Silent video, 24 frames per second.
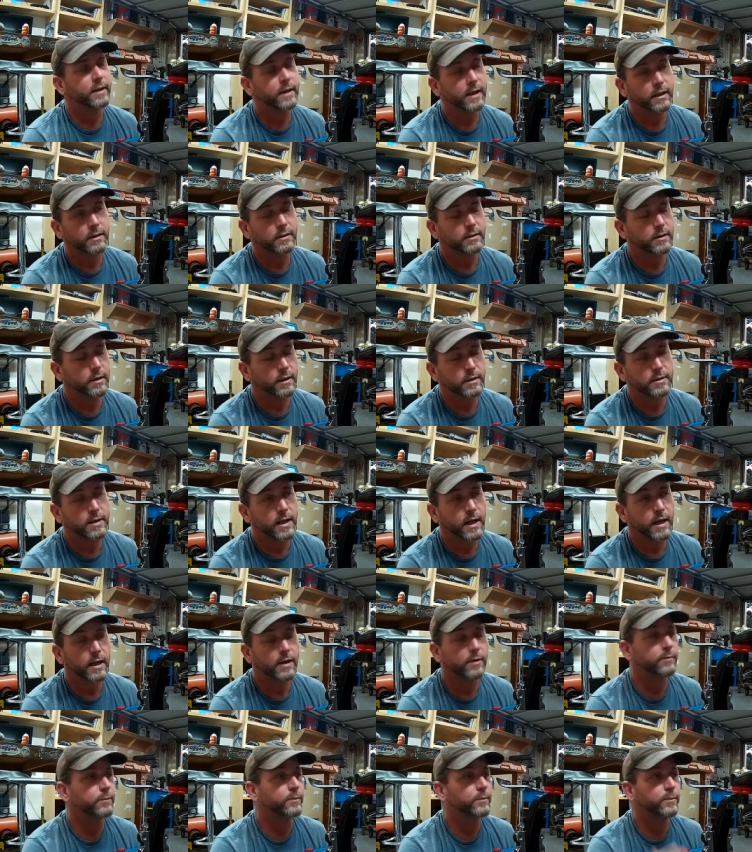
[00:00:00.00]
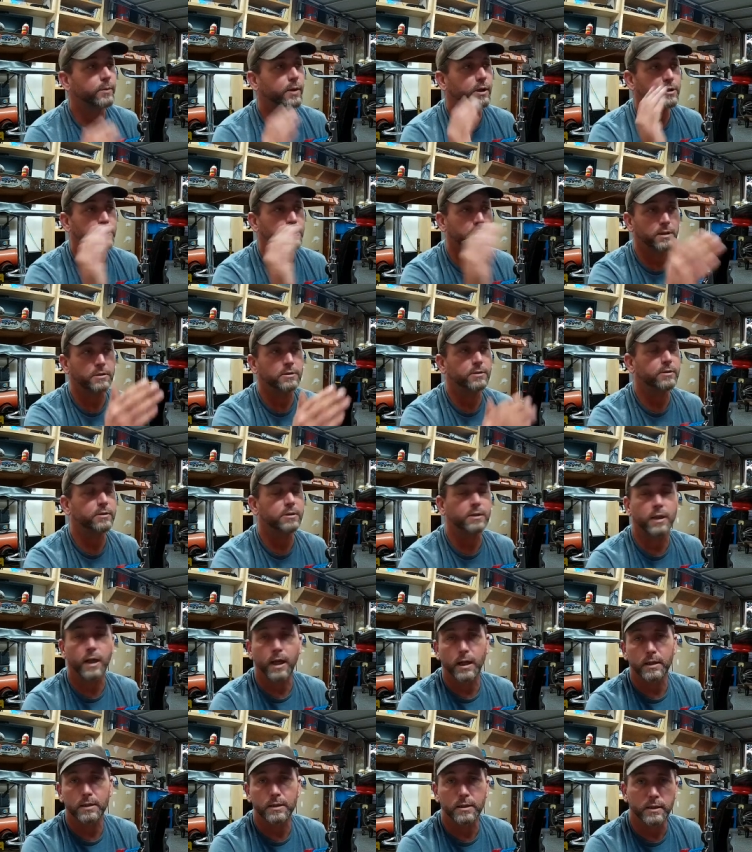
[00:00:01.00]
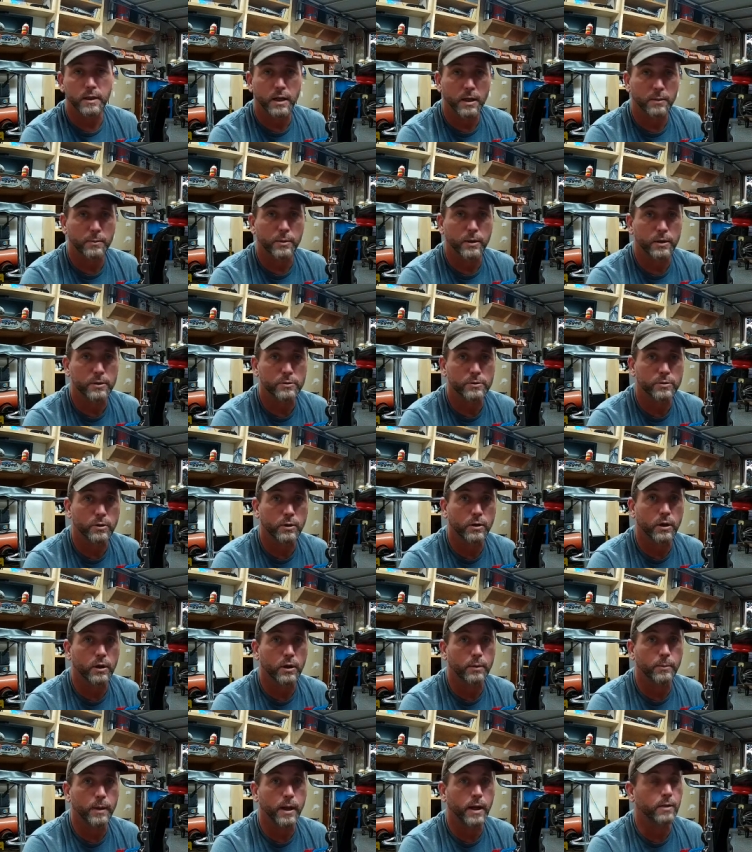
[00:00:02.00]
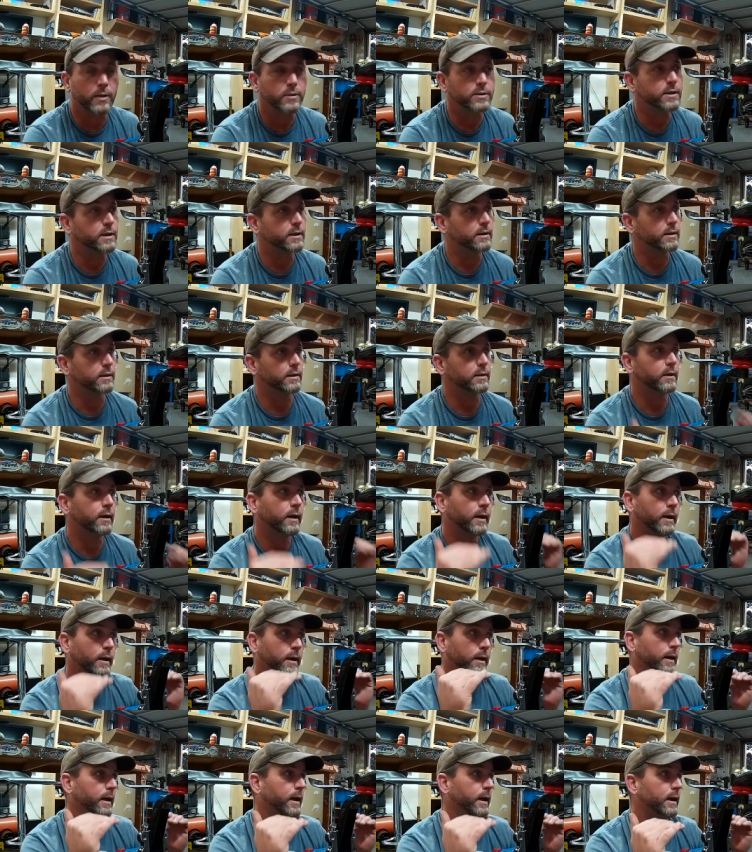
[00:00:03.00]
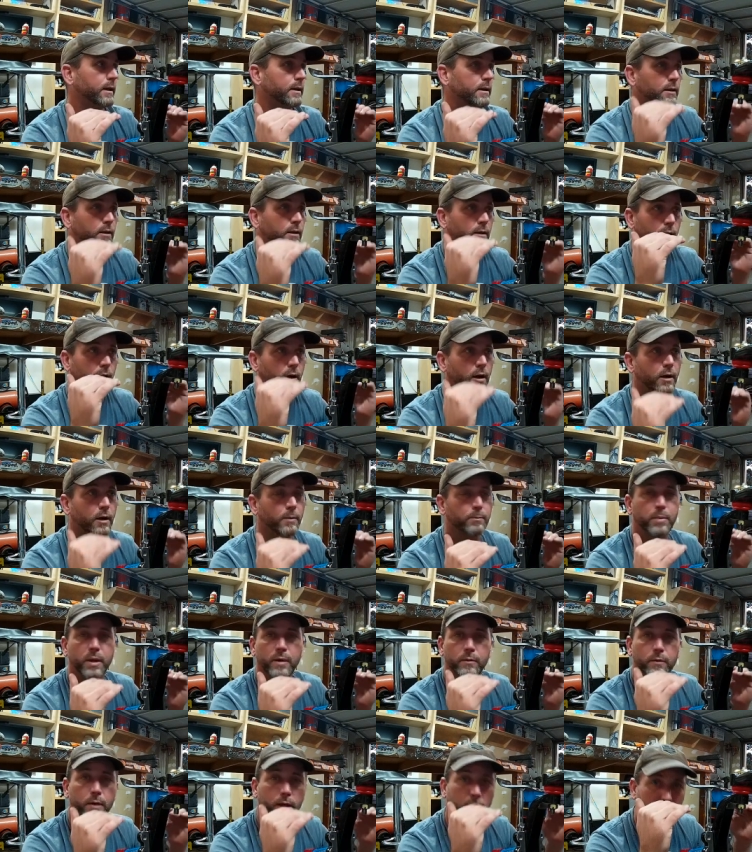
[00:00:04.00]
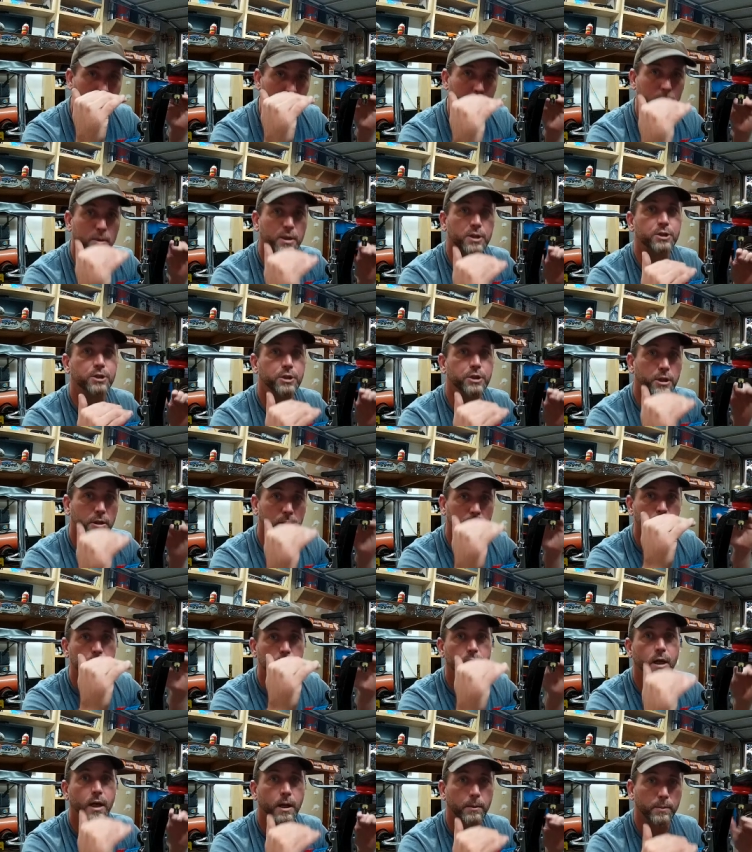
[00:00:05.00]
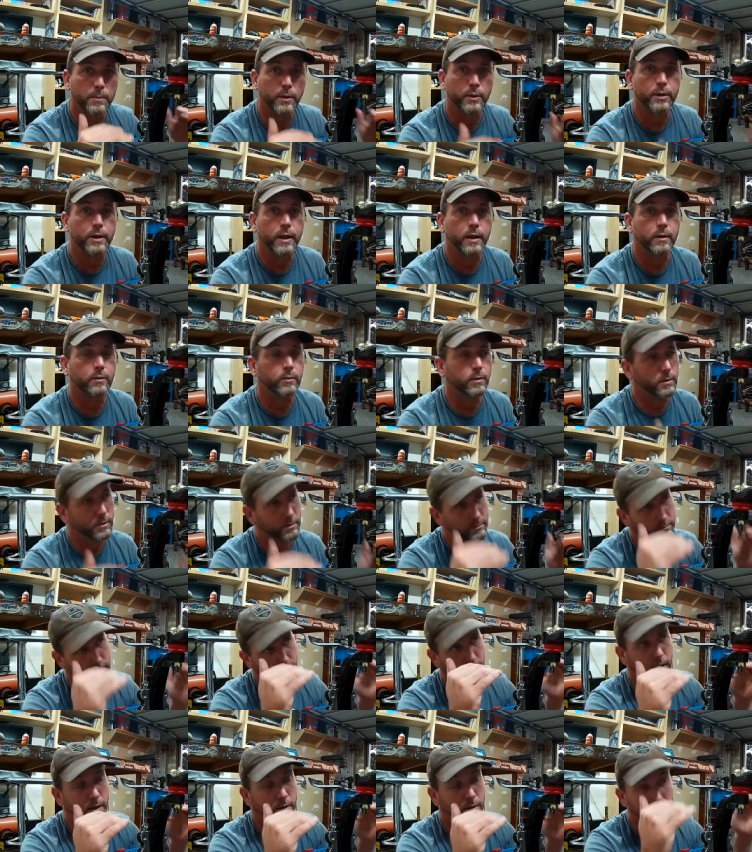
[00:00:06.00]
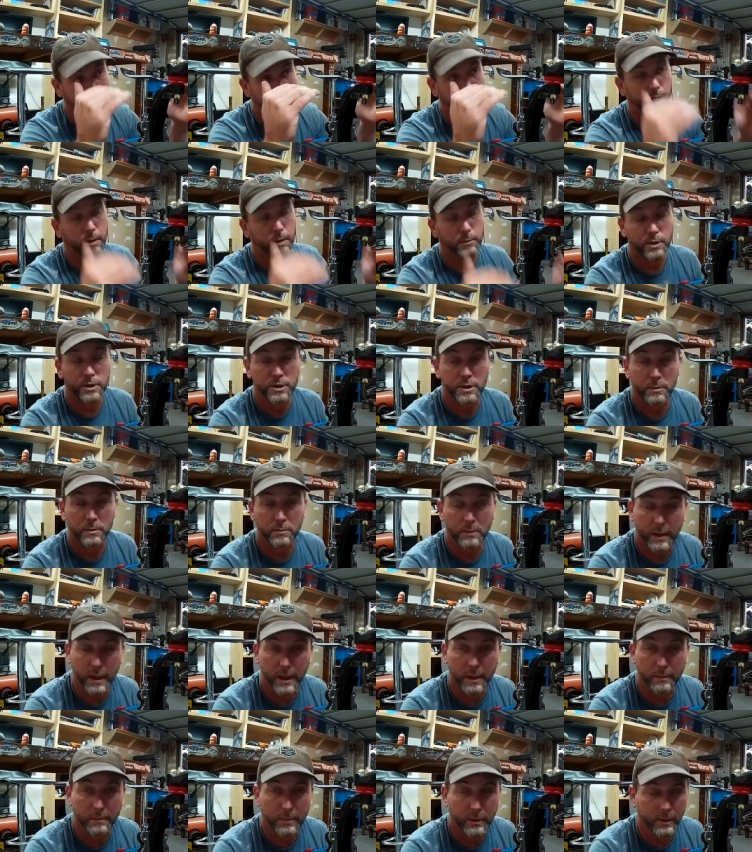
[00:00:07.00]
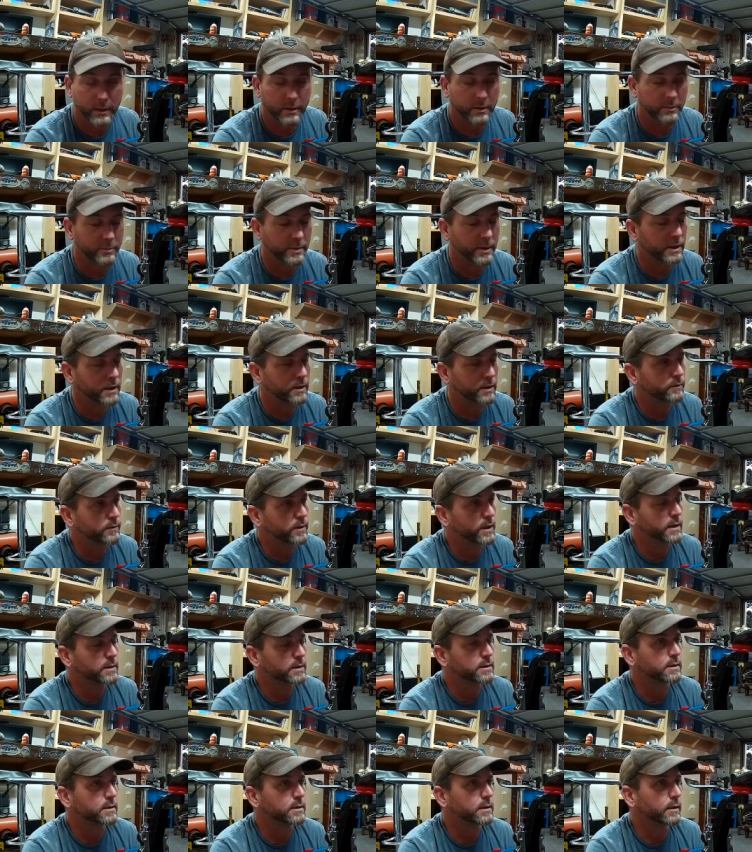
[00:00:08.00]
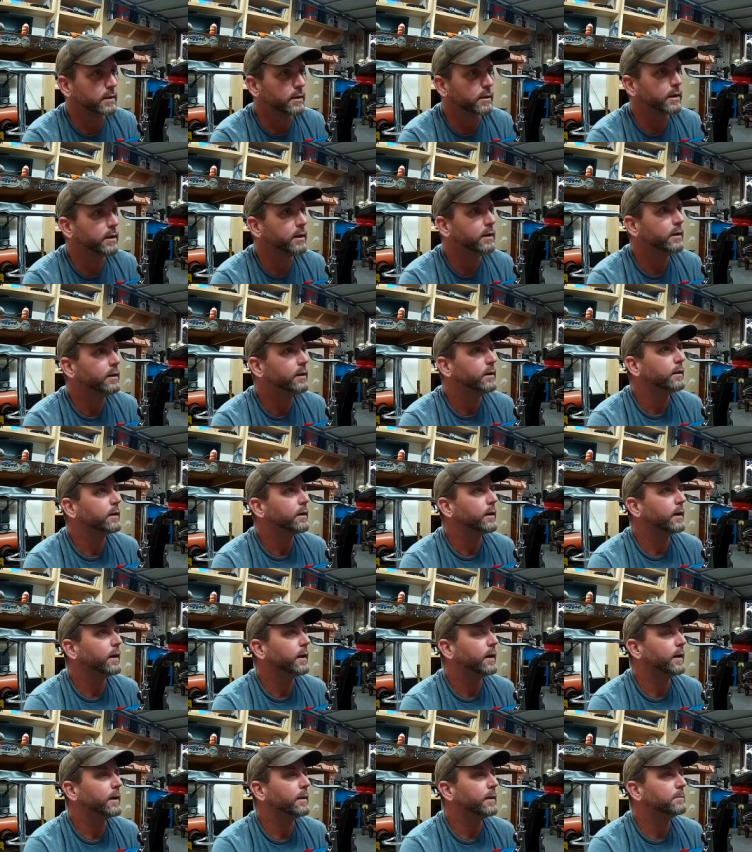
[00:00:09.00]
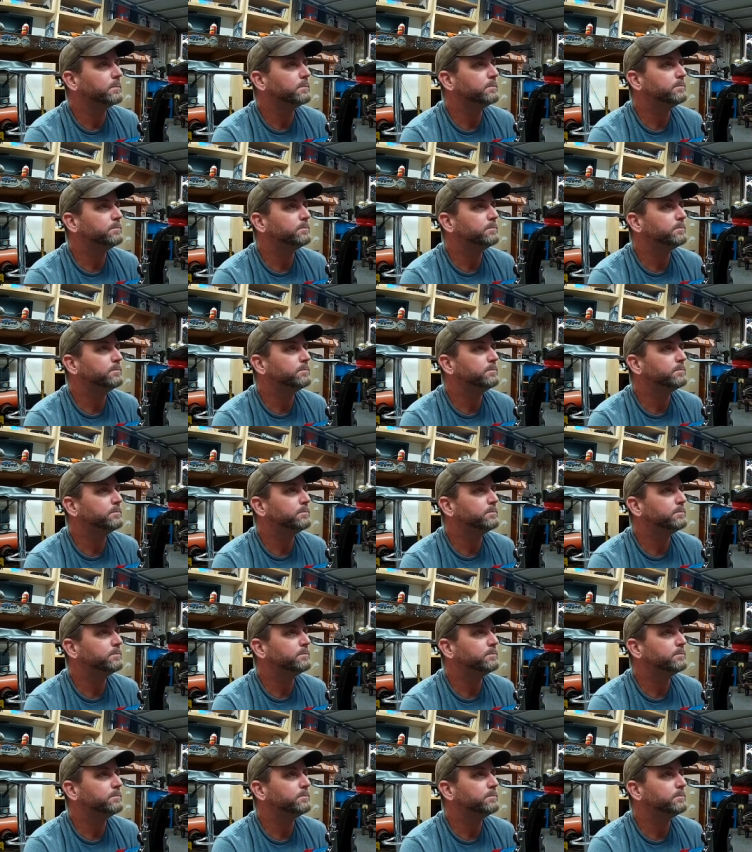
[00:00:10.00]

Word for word: kit does have adjuster slots in the upper control arm mounts, and the arm pivot can be shimmed up or can be shimmed up a little bit if necessary, and